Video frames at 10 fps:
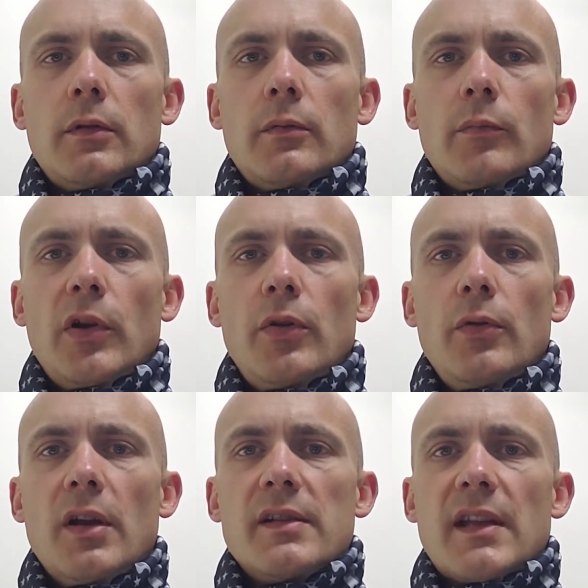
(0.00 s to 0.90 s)
But who
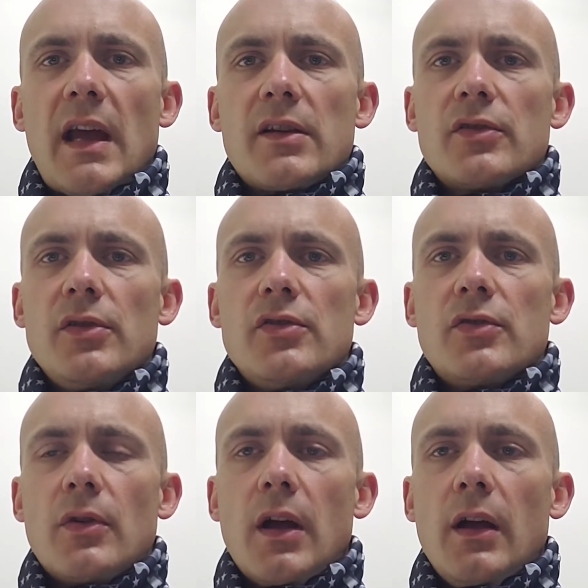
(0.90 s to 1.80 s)
does actually
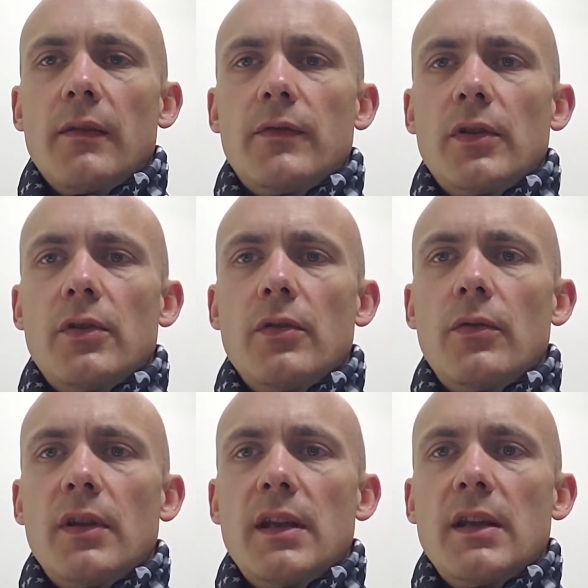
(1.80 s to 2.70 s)
strive to do
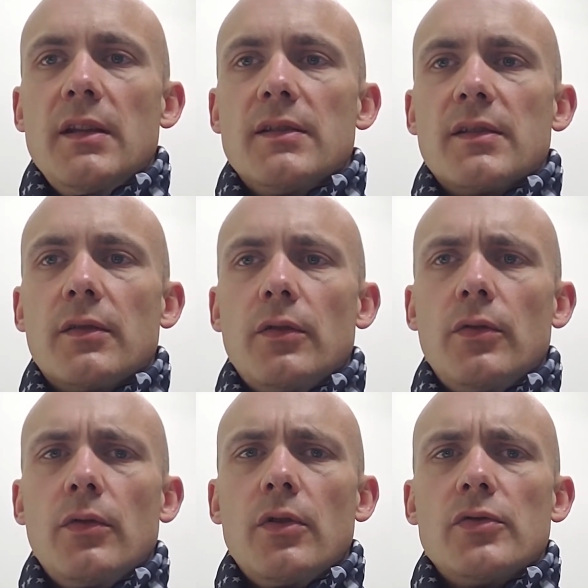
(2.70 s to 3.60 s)
the deeds,
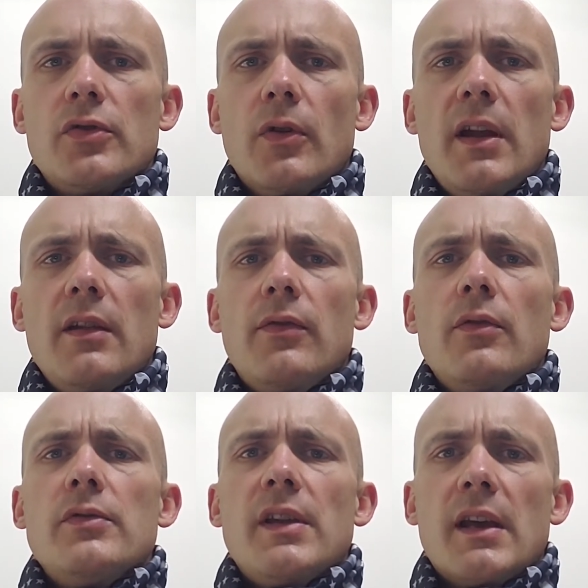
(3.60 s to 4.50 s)
who knows great
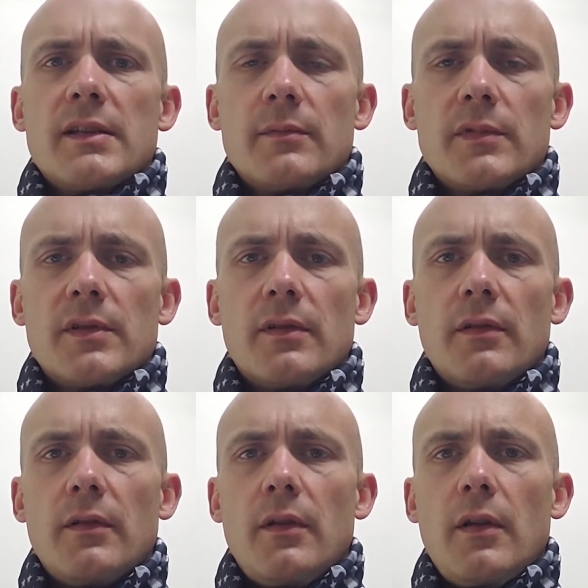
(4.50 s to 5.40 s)
enthusiasms,
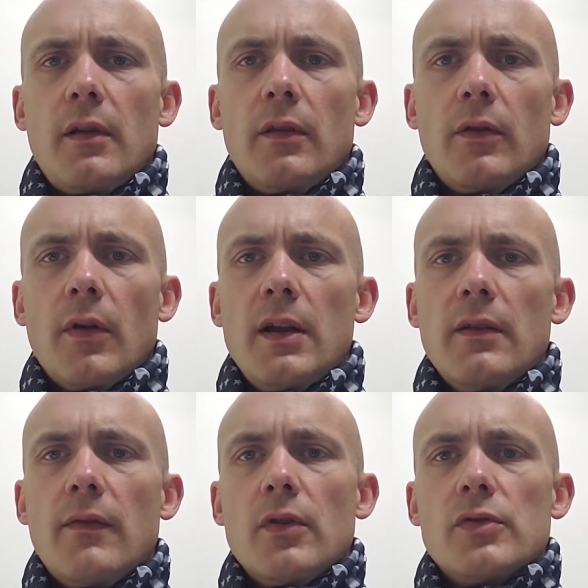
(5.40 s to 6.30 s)
the great
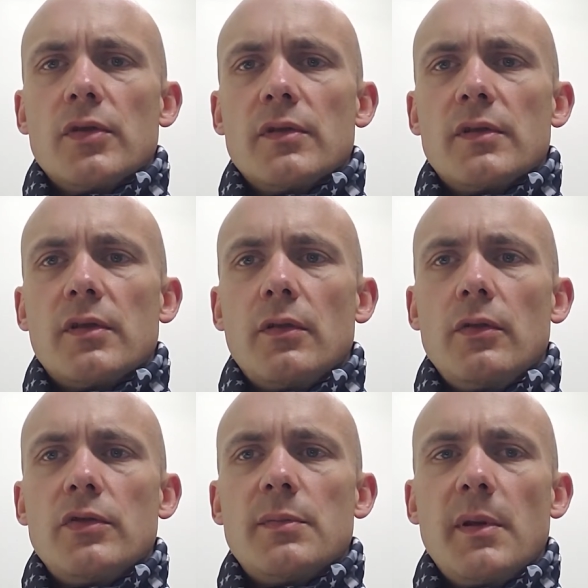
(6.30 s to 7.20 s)
devotions,
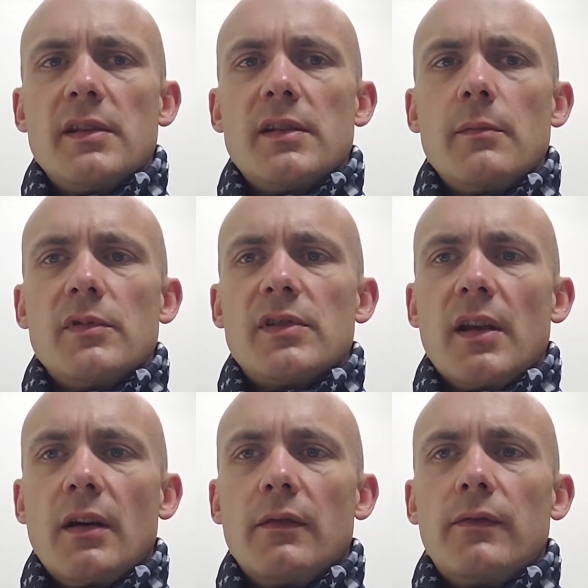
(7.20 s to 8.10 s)
who spends
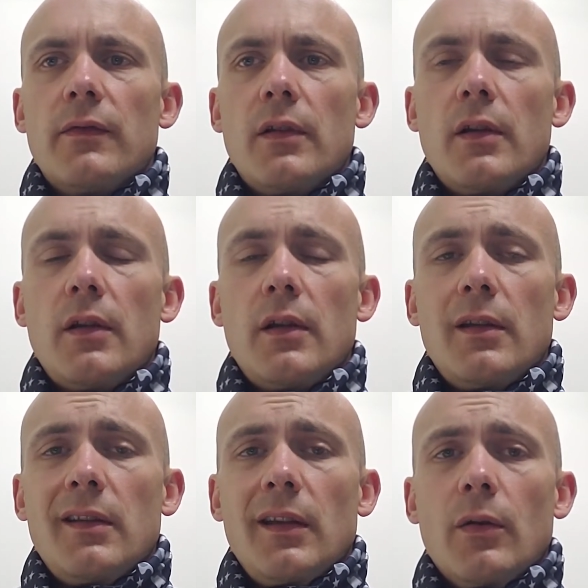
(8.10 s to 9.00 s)
himself
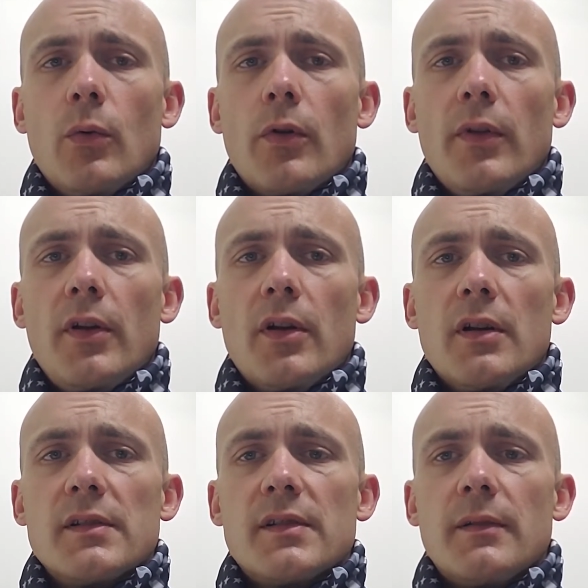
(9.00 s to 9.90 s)
in a worthy
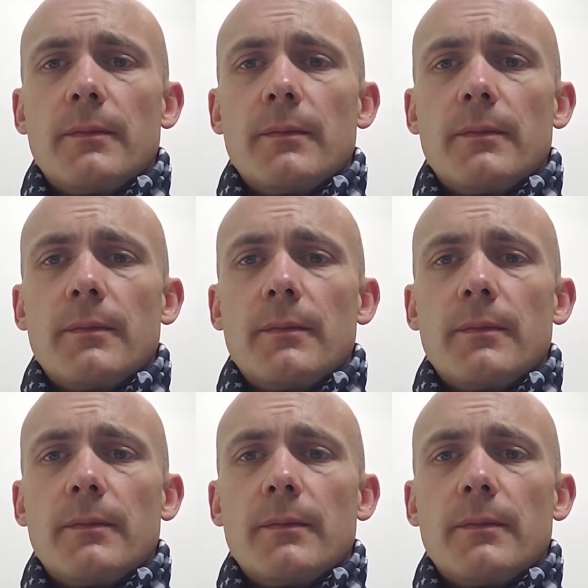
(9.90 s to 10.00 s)
cause,